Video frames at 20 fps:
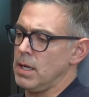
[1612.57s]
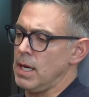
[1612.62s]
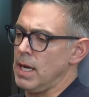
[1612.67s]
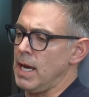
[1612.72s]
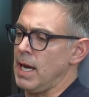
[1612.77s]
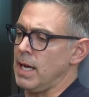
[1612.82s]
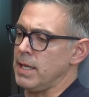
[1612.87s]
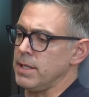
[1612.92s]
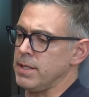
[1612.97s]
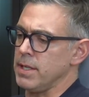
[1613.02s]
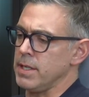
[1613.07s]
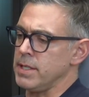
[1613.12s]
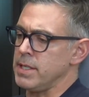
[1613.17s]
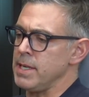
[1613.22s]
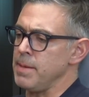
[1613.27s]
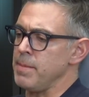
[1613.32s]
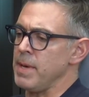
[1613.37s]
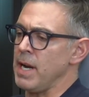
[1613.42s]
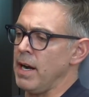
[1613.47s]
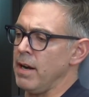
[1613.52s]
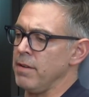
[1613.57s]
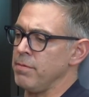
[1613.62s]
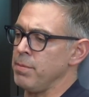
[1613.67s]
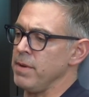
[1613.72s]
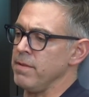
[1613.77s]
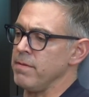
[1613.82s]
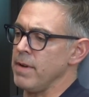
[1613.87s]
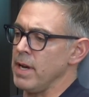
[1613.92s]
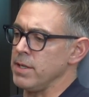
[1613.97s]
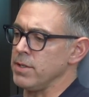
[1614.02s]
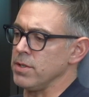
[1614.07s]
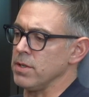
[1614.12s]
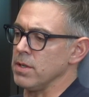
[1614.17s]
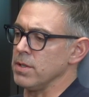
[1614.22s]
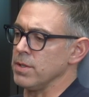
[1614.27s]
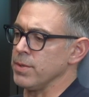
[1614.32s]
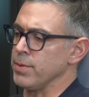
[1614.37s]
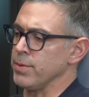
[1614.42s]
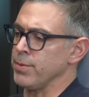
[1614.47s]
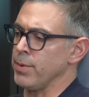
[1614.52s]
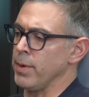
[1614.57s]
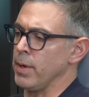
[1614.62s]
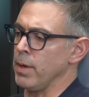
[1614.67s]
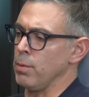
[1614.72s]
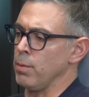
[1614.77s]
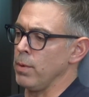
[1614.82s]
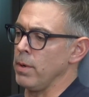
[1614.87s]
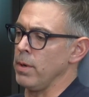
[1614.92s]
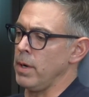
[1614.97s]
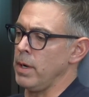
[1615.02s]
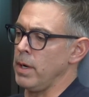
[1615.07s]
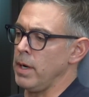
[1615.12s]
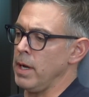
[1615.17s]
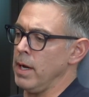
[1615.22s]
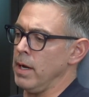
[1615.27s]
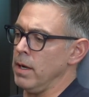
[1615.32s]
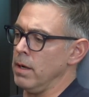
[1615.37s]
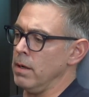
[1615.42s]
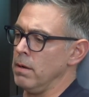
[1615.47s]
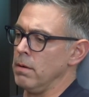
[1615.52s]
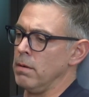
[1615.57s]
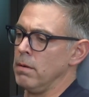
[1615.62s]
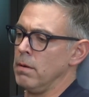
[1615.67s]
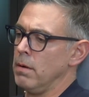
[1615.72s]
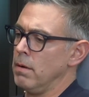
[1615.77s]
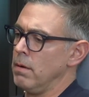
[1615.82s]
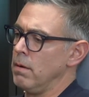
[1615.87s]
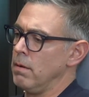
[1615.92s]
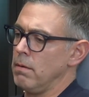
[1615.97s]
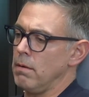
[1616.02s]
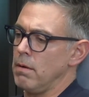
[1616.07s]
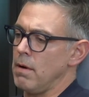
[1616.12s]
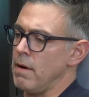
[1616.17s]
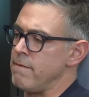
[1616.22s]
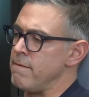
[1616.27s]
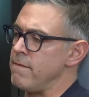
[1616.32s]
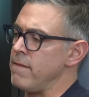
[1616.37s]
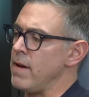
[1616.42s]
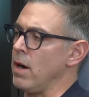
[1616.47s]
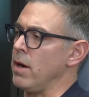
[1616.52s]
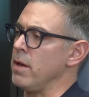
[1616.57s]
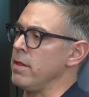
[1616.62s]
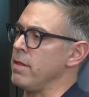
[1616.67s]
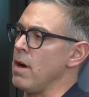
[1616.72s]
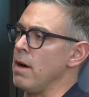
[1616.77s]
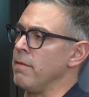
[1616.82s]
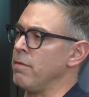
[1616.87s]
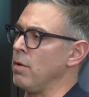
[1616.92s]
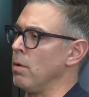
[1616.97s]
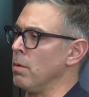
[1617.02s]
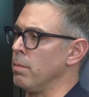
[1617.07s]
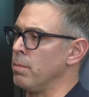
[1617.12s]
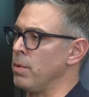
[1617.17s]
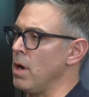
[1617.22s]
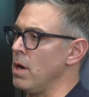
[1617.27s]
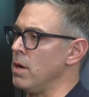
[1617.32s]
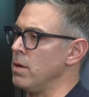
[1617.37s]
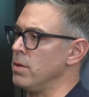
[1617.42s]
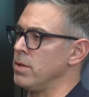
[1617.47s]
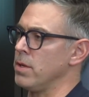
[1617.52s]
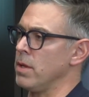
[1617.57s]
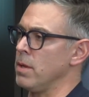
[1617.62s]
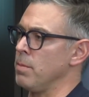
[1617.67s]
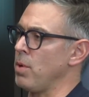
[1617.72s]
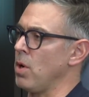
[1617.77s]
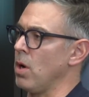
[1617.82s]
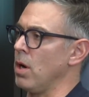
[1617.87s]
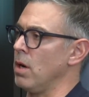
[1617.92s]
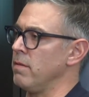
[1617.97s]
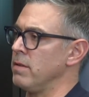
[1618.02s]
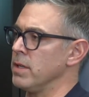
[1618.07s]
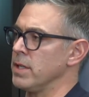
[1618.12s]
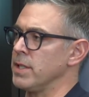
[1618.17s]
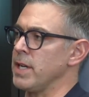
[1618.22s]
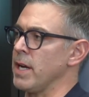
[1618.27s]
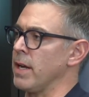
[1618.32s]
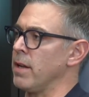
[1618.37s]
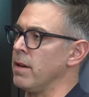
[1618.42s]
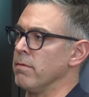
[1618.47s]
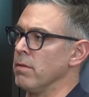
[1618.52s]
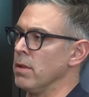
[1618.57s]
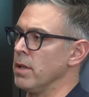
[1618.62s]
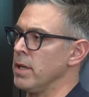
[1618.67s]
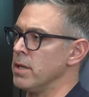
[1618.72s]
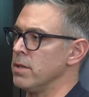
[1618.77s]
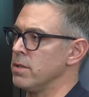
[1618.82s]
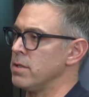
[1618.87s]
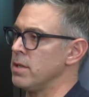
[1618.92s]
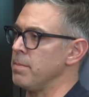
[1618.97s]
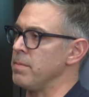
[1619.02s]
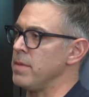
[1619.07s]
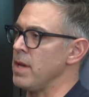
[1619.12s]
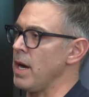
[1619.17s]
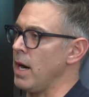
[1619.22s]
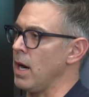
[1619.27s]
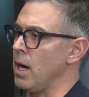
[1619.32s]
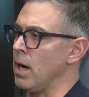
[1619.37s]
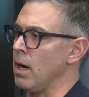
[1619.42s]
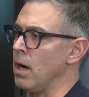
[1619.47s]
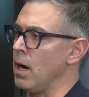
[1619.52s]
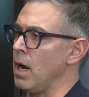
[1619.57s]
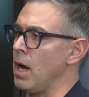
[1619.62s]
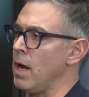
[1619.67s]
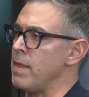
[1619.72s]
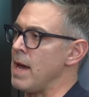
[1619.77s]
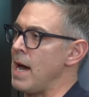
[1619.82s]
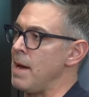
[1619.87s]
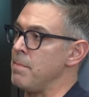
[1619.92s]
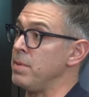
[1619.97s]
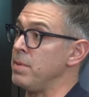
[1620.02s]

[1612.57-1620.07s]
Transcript: as a team at NFP Ventures was really rooted in a very thoughtful approach on the part of executive leadership there. And that